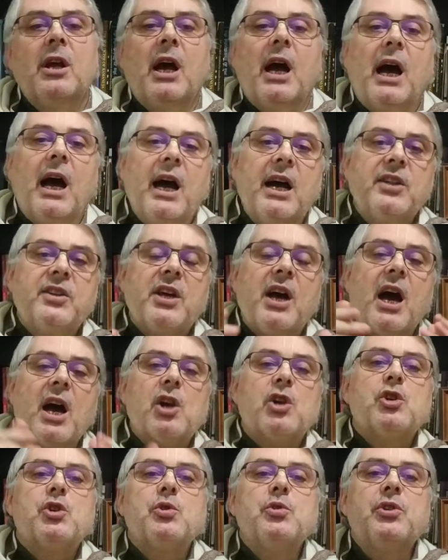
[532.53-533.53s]
at
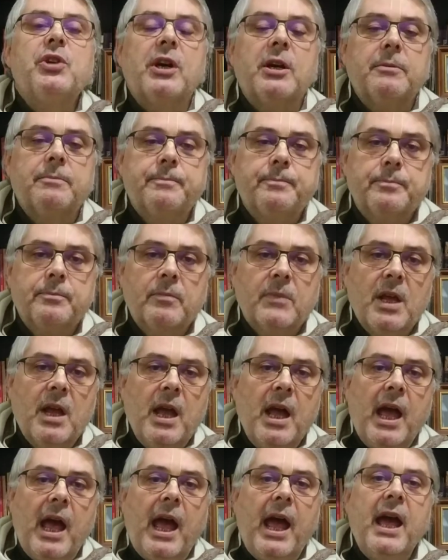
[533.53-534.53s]
Arjuna.
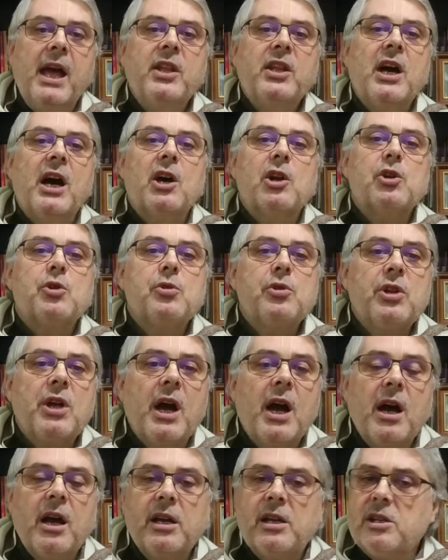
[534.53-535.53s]
And
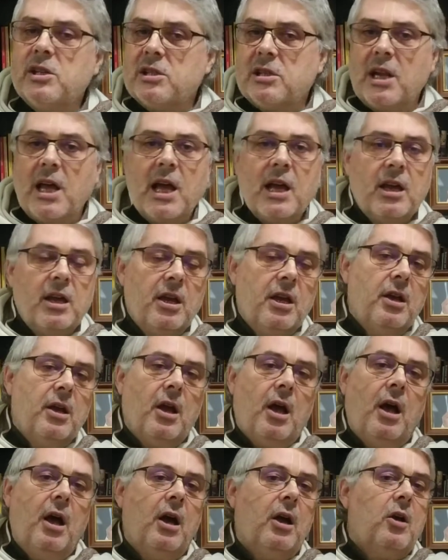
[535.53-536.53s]
Arjuna is like
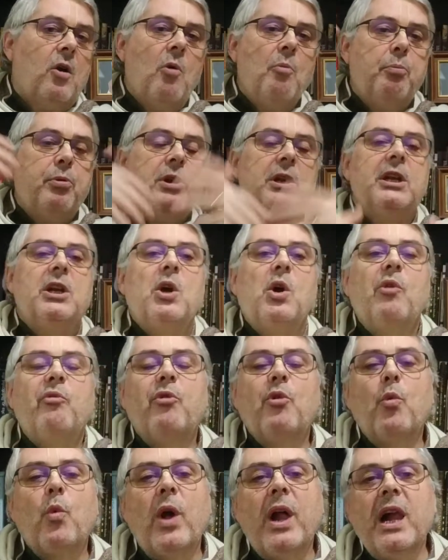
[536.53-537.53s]
completely
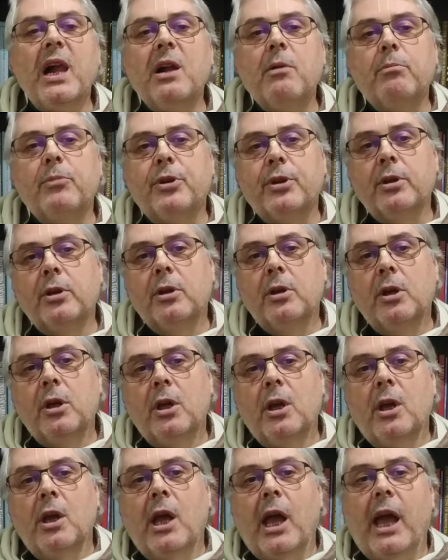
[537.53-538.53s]
overwhelmed.
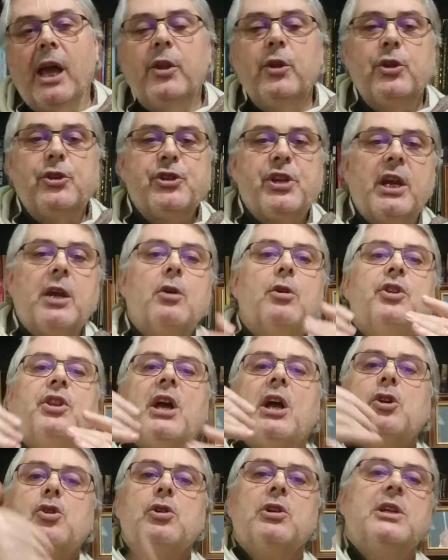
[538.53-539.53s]
And the chariot
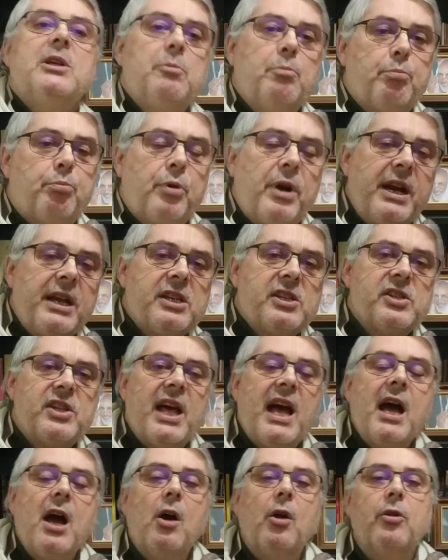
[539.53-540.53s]
actually breaks
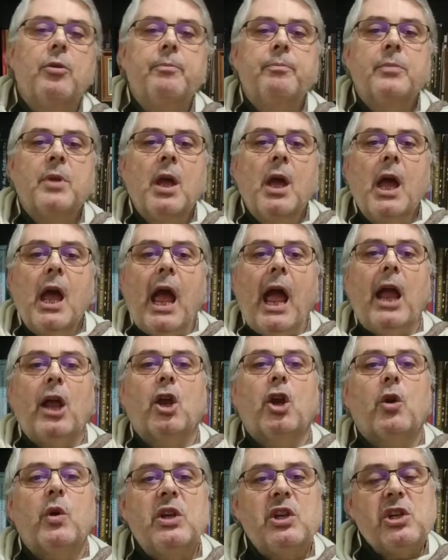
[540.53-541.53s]
down. And
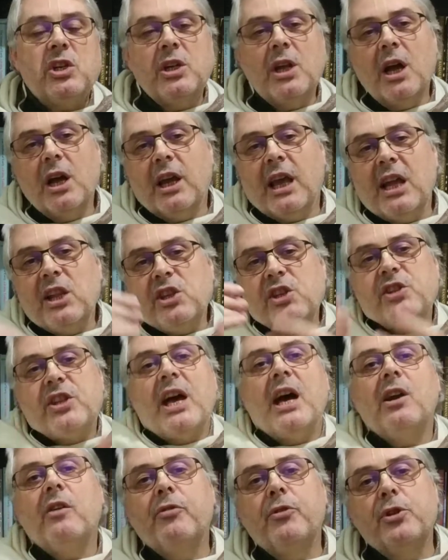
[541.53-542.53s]
Krishna gets
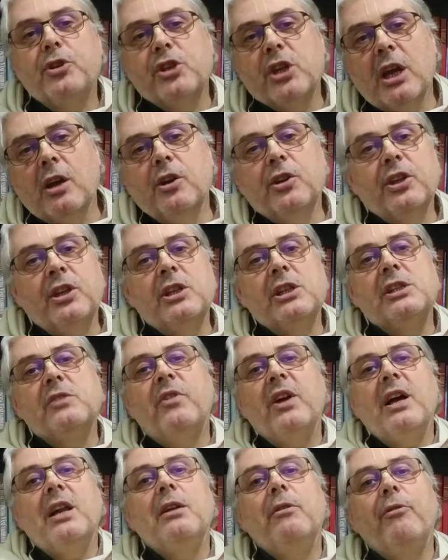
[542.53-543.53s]
down of the chariot and is very